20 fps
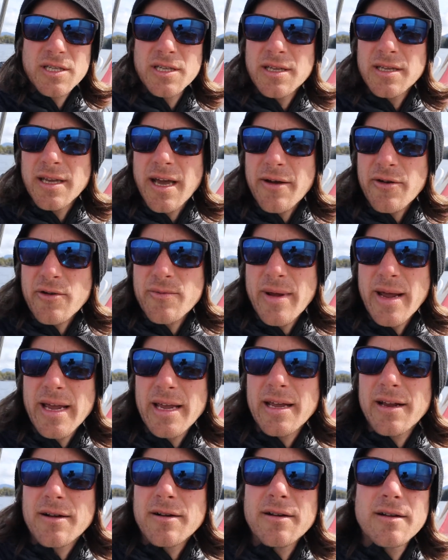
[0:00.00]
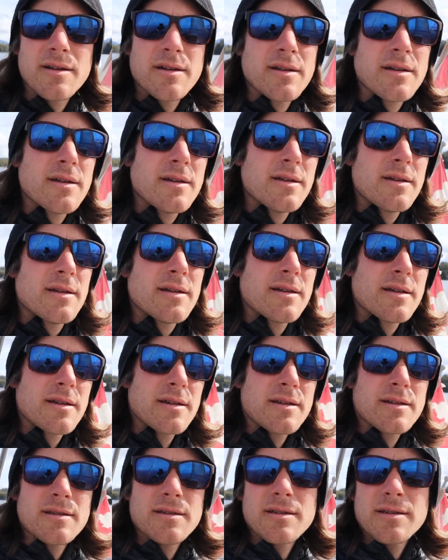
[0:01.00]
in the outer bay here
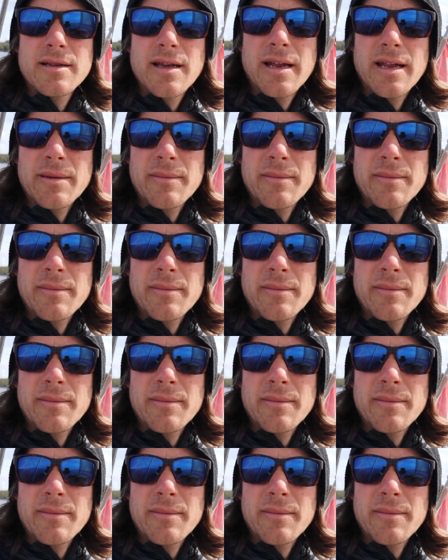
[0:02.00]
and getting